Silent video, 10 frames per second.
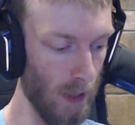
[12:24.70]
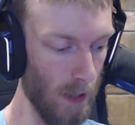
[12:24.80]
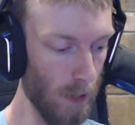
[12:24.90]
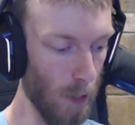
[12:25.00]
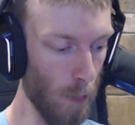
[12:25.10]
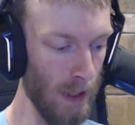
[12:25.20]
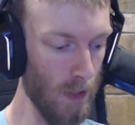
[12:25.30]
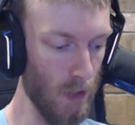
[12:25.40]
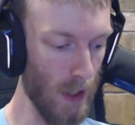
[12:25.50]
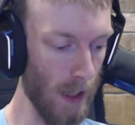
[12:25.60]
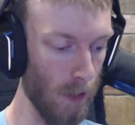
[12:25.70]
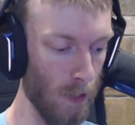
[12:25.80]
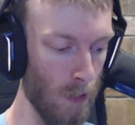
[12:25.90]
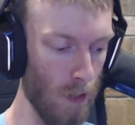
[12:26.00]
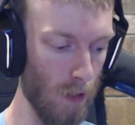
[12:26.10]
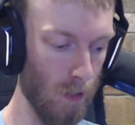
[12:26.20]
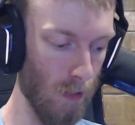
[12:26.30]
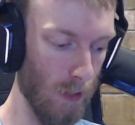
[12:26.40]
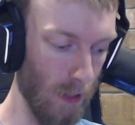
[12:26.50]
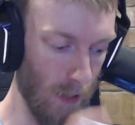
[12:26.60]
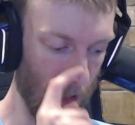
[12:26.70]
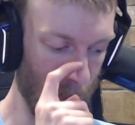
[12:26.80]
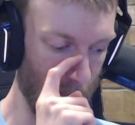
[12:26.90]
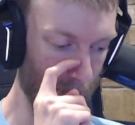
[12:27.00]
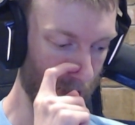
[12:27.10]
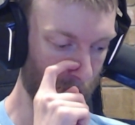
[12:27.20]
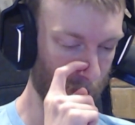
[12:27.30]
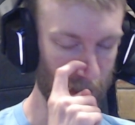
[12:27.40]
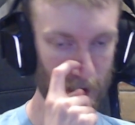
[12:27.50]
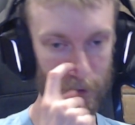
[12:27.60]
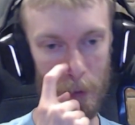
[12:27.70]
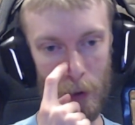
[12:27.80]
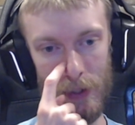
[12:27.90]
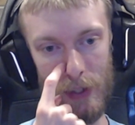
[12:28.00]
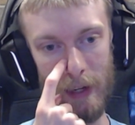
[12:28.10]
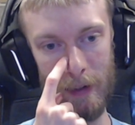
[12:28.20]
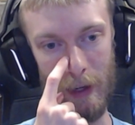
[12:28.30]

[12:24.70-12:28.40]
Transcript: Going second... if I'm going second,